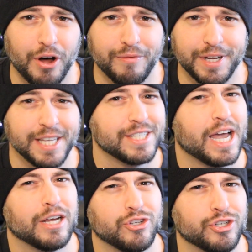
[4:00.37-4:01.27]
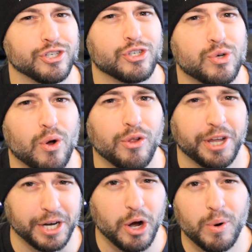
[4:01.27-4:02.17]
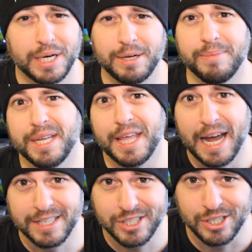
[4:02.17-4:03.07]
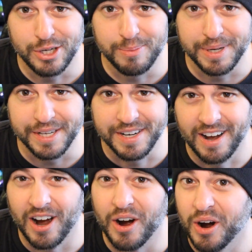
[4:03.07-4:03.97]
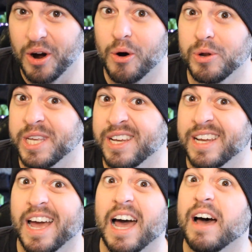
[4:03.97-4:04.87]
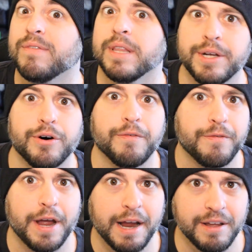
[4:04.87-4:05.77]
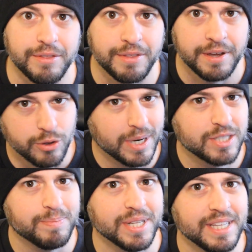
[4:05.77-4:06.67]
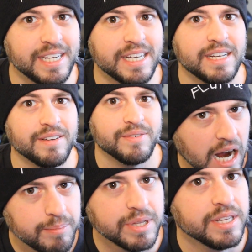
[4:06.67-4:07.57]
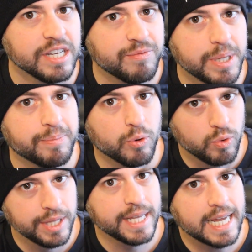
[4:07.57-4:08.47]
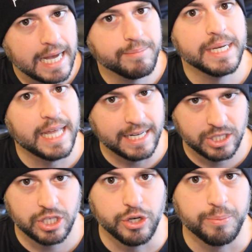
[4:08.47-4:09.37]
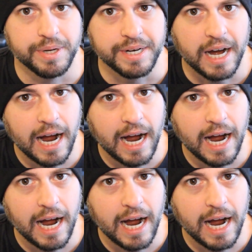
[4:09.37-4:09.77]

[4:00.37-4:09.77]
Fluffy, these guys are just trolling. No one can be that stupid. Oh, ye have little faith. You must believe. I believe people really can be that stupid.